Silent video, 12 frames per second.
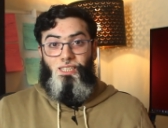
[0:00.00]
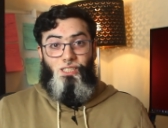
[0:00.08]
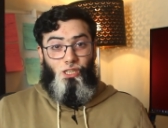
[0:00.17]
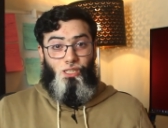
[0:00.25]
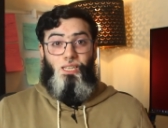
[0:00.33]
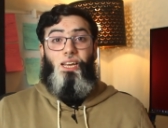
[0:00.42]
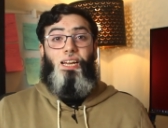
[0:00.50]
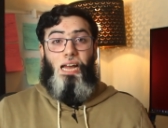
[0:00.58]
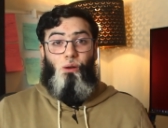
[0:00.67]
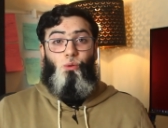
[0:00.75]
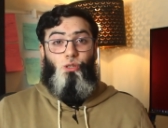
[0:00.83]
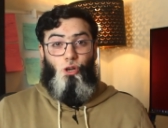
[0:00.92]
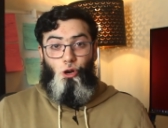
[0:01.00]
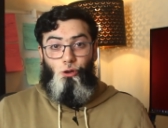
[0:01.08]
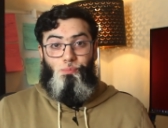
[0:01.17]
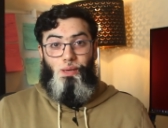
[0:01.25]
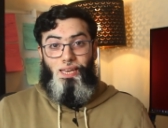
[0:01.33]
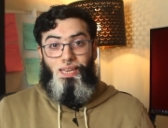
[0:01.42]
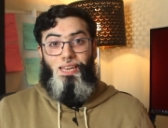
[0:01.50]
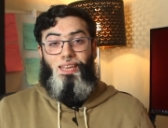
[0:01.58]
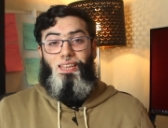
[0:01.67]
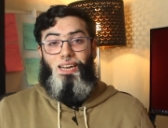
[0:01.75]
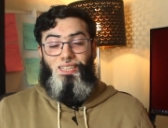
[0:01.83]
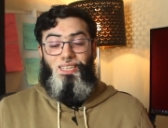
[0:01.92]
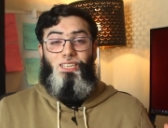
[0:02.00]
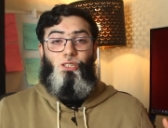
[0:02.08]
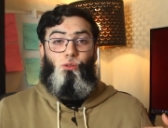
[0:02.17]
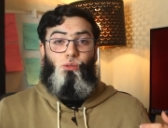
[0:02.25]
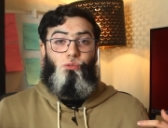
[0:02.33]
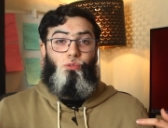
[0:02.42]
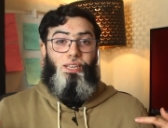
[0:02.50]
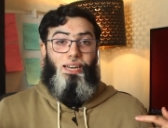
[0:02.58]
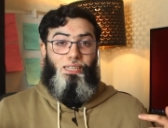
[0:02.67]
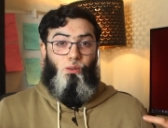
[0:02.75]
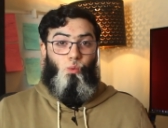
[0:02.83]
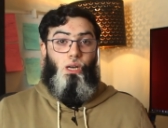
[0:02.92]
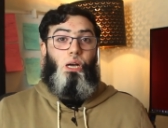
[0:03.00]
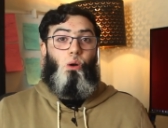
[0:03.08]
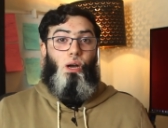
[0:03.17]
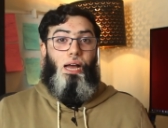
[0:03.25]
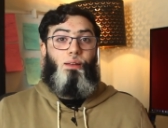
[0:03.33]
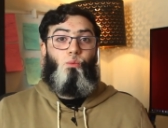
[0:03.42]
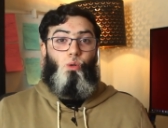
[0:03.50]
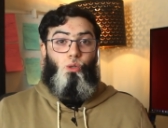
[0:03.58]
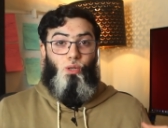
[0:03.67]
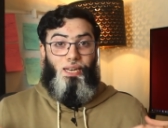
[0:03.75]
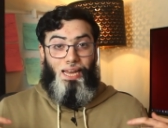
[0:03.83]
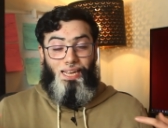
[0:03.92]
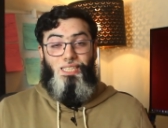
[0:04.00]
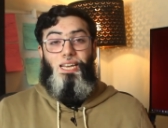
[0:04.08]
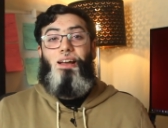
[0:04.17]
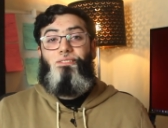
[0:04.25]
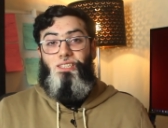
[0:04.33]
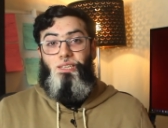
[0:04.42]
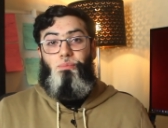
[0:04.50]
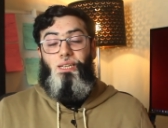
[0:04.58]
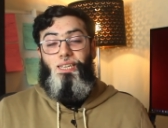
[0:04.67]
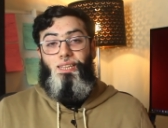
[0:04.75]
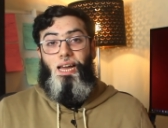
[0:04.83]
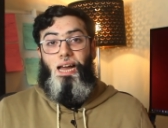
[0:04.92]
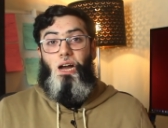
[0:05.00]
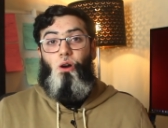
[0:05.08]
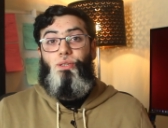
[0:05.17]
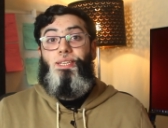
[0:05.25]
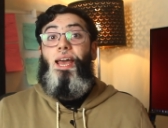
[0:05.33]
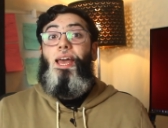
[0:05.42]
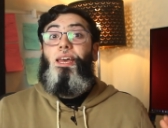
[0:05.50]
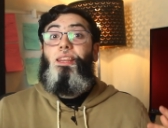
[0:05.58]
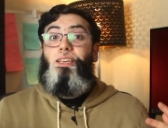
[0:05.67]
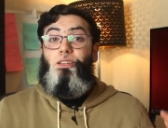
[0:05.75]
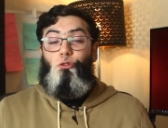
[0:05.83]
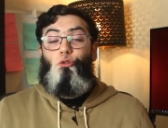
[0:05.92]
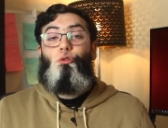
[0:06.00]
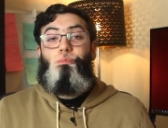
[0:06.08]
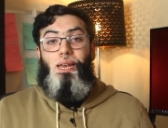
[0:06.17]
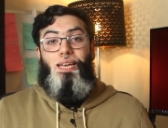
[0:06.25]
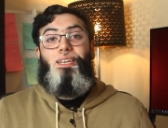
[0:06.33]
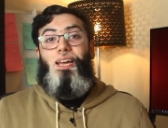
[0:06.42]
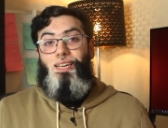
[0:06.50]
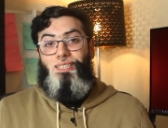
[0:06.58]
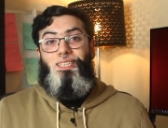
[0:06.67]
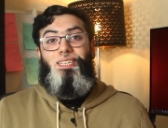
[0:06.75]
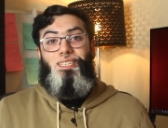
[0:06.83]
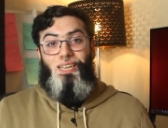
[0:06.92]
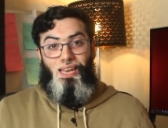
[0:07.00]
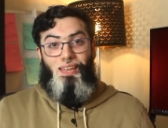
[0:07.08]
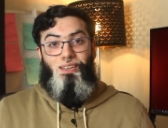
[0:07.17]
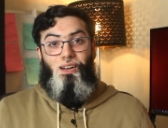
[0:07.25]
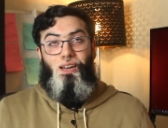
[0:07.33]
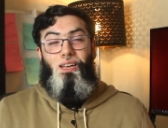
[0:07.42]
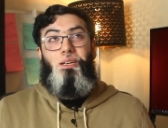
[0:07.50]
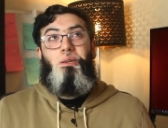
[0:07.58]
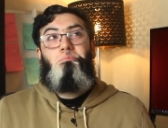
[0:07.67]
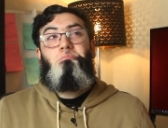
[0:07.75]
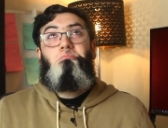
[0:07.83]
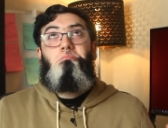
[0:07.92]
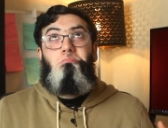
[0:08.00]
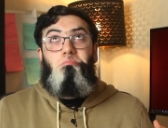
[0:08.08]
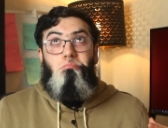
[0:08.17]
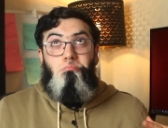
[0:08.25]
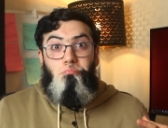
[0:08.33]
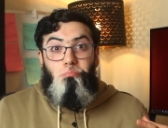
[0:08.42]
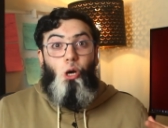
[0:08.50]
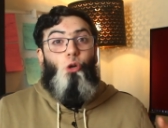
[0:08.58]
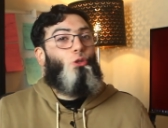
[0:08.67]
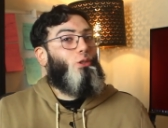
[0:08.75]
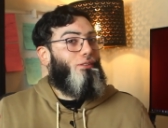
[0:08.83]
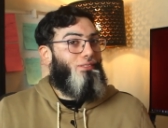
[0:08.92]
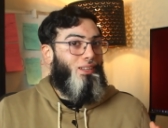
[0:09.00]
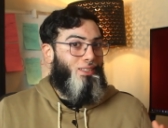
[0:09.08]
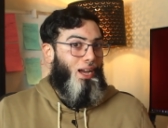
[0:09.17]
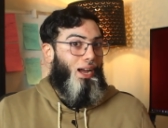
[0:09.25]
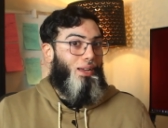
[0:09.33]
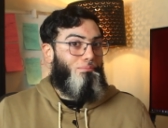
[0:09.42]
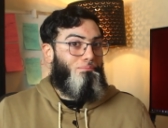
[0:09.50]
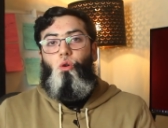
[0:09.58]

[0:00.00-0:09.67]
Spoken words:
just like I was hoping that Isa would react well and would like to have a sibling in the house, they do play nicely together most of the time.